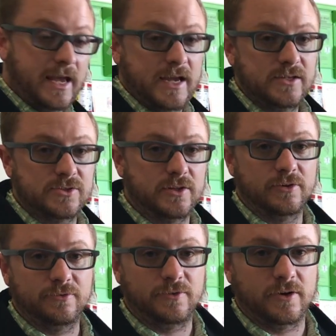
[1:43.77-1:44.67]
and so they
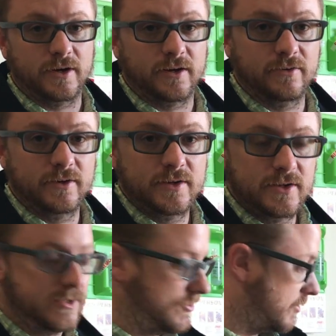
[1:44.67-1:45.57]
don't fall out.
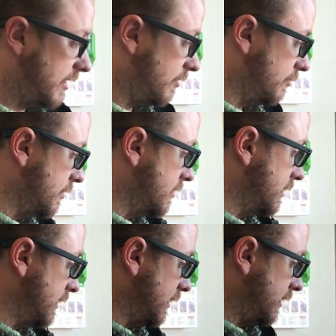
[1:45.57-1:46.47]
So that'll really